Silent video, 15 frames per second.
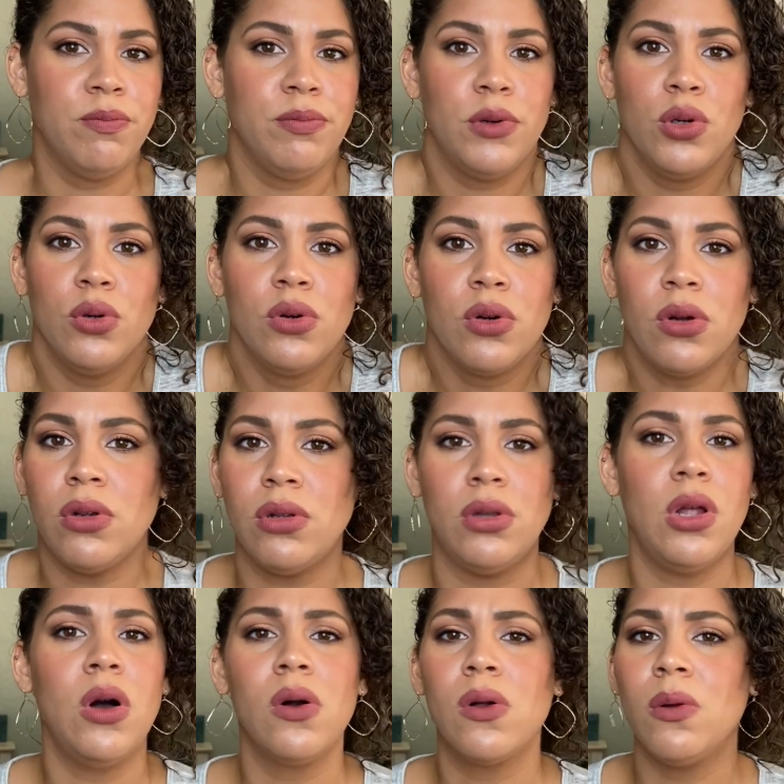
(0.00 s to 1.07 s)
Google
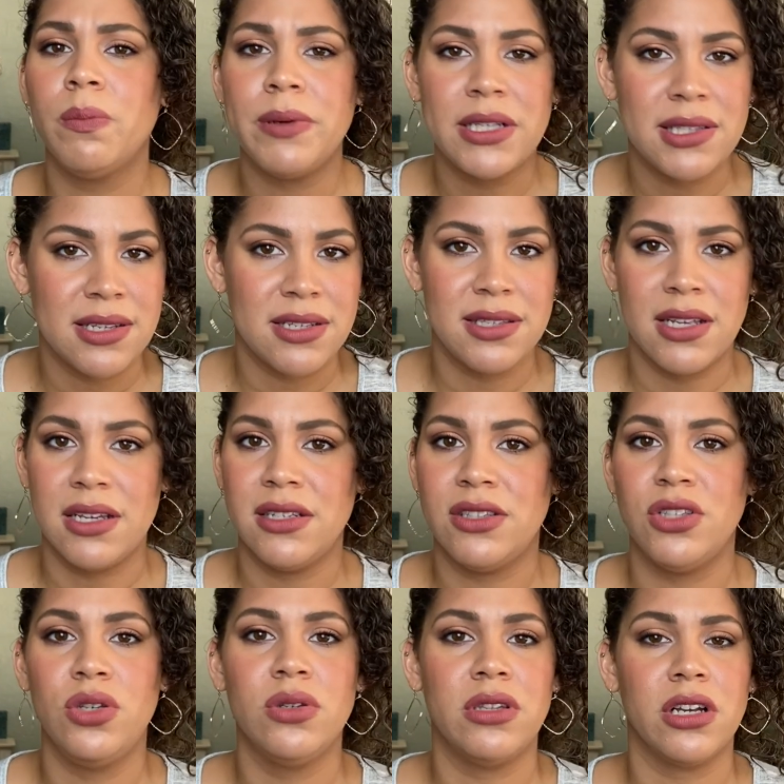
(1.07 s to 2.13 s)
local
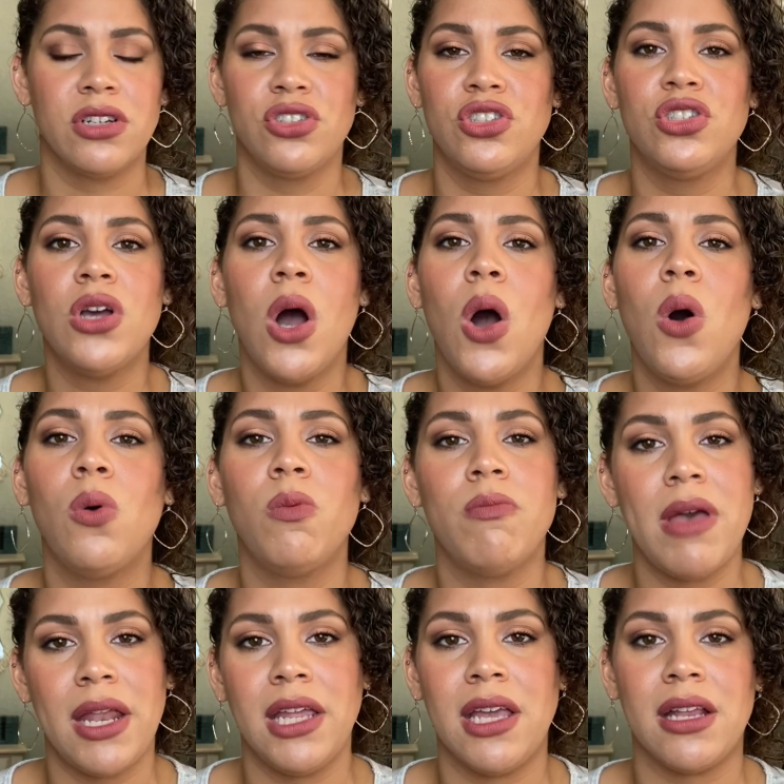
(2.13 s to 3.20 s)
businesses. There's so
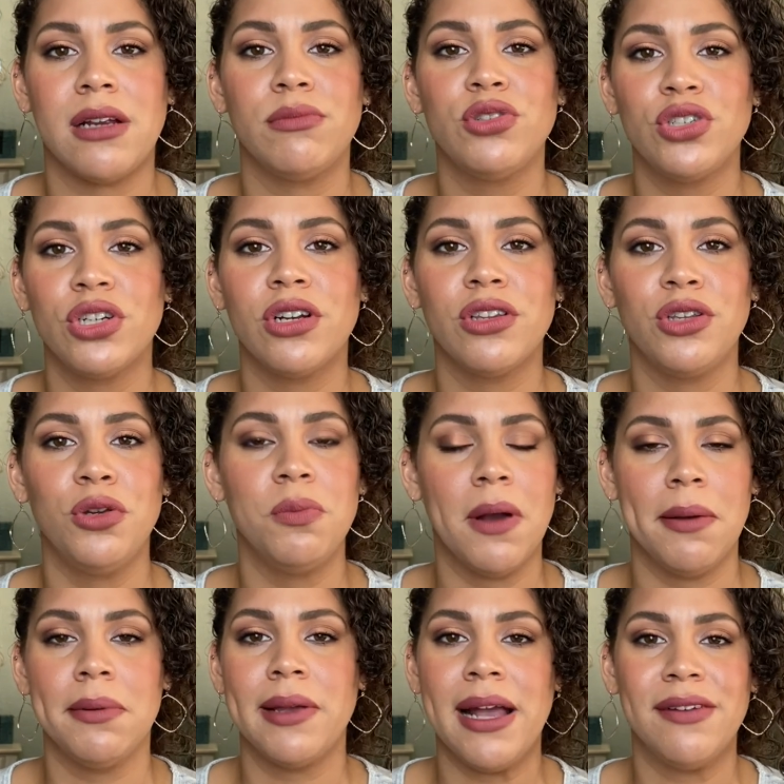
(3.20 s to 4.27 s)
many, and I'm sure you
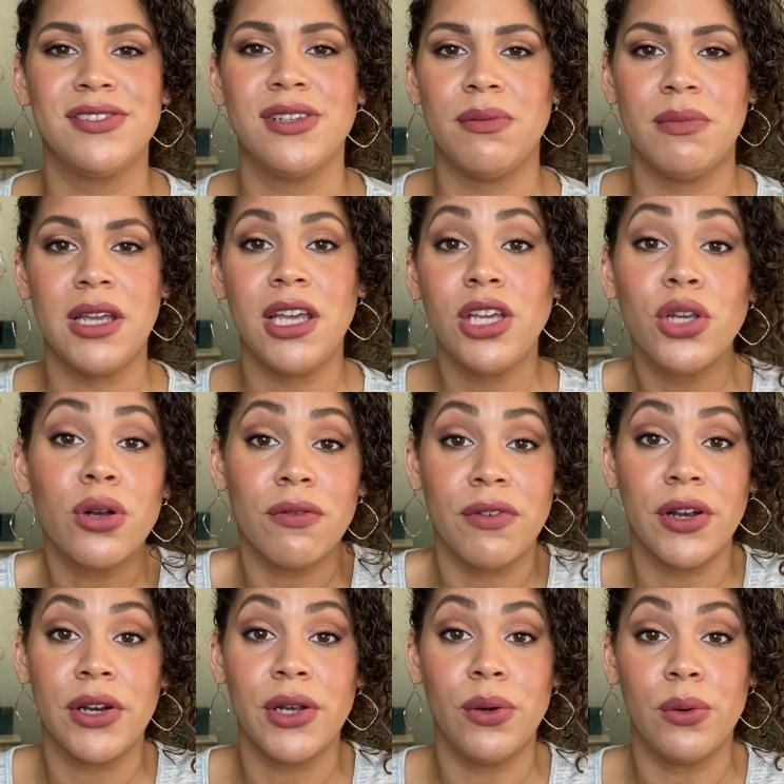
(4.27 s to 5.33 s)
probably have some in your
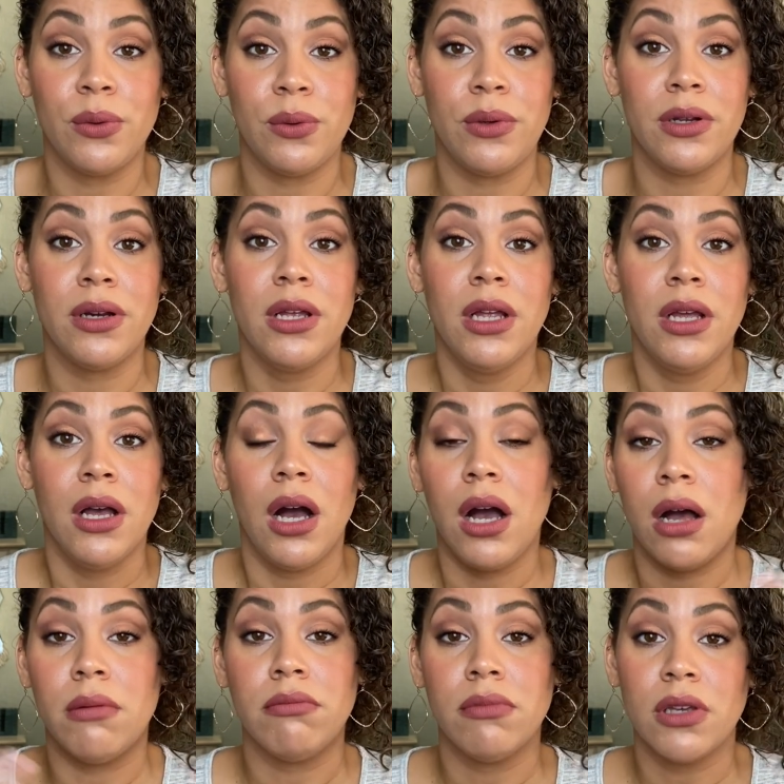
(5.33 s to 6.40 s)
very own
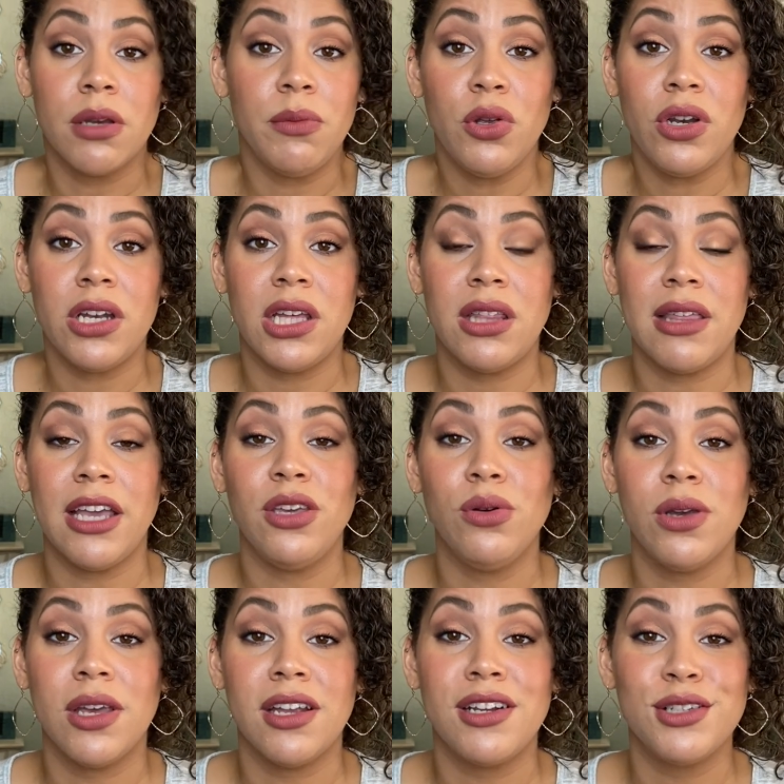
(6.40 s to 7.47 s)
community that
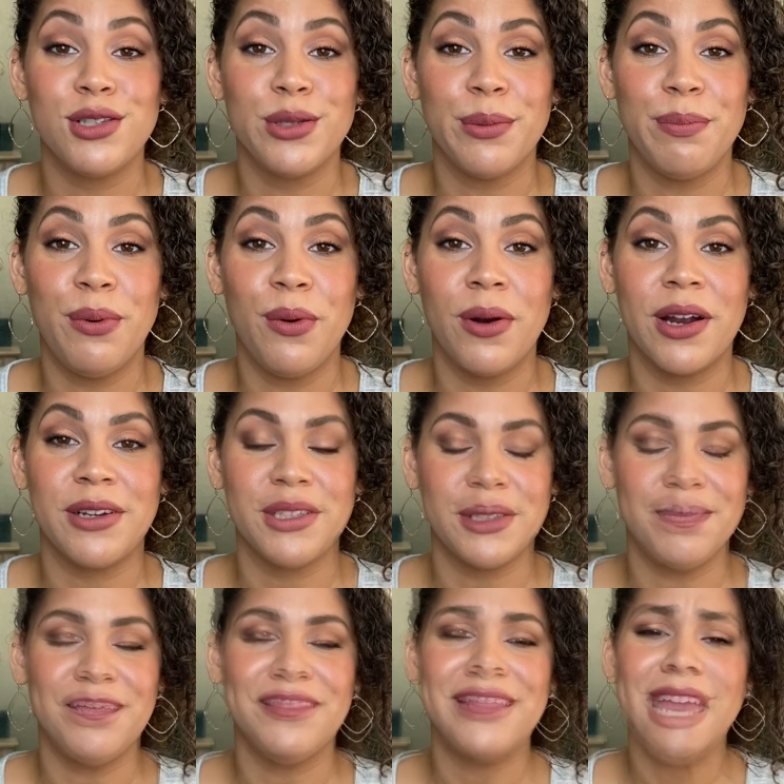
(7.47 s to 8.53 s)
you can support.
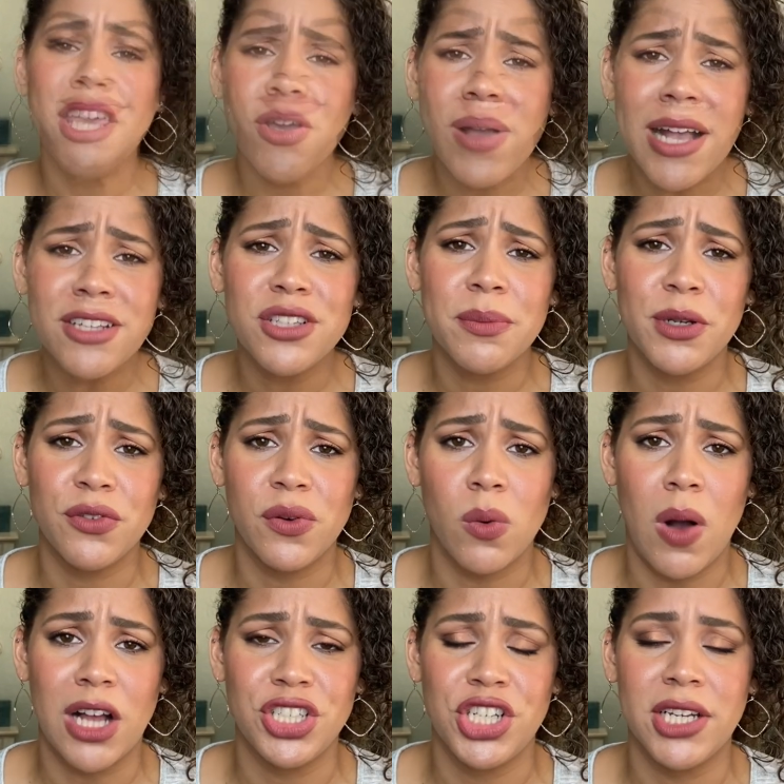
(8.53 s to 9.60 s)
Thank you guys so much for
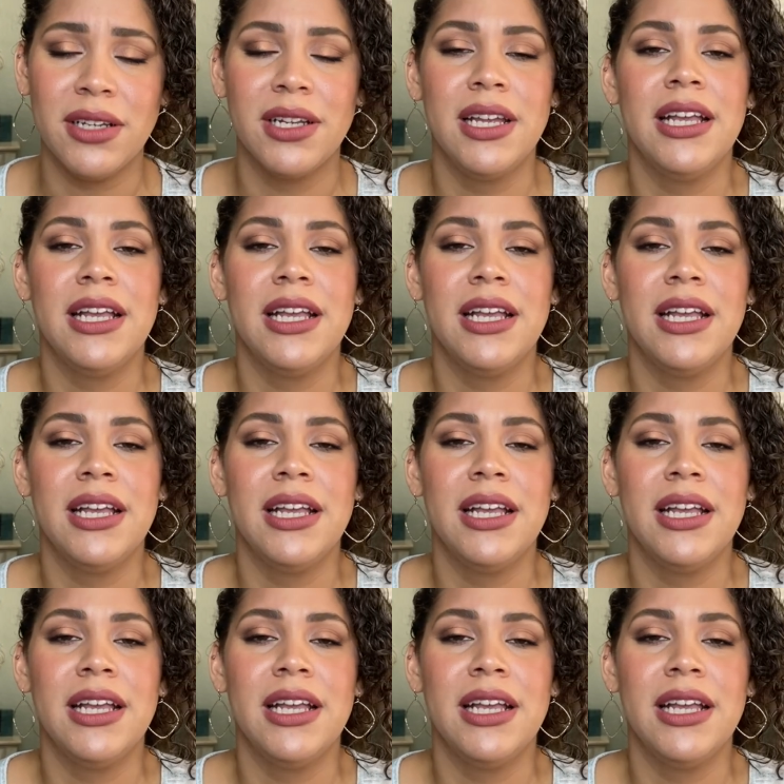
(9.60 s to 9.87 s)
watching.